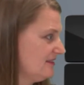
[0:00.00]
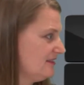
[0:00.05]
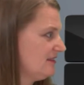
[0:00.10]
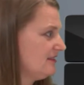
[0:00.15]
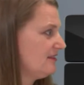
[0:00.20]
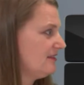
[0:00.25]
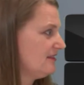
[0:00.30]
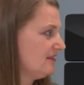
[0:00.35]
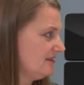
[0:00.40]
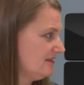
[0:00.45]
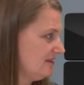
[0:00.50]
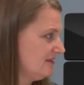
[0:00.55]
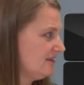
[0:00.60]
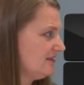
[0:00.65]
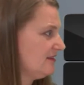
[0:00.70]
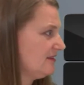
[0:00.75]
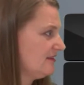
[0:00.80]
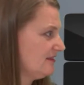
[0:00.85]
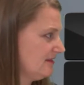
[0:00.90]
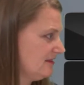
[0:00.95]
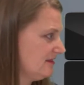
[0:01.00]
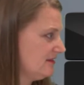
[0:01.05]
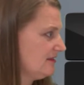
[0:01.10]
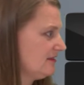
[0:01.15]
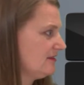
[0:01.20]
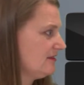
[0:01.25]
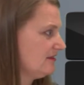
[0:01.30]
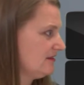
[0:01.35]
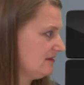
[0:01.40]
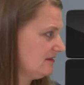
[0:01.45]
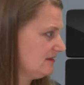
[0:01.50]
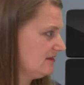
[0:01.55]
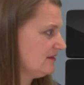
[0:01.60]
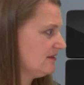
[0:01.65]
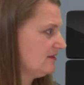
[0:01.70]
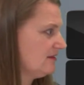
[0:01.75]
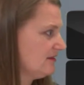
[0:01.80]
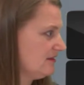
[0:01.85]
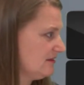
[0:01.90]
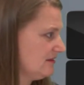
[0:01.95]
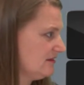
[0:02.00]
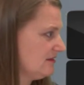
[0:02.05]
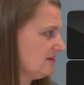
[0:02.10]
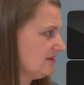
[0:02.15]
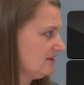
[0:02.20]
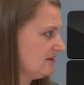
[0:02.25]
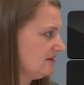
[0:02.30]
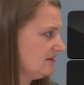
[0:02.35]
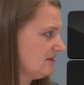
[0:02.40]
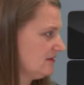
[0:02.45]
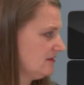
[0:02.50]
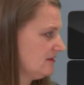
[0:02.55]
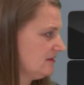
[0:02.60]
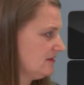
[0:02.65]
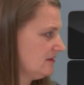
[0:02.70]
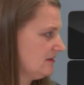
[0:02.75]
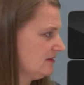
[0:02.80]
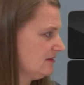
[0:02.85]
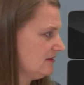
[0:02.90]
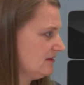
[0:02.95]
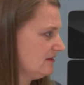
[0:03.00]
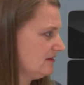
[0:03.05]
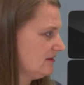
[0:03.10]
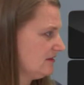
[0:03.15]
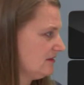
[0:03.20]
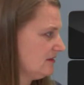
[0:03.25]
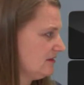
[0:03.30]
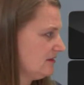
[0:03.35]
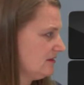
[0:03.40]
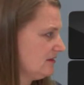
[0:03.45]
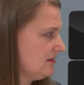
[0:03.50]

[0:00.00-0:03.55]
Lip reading: No words are spoken by the person on screen.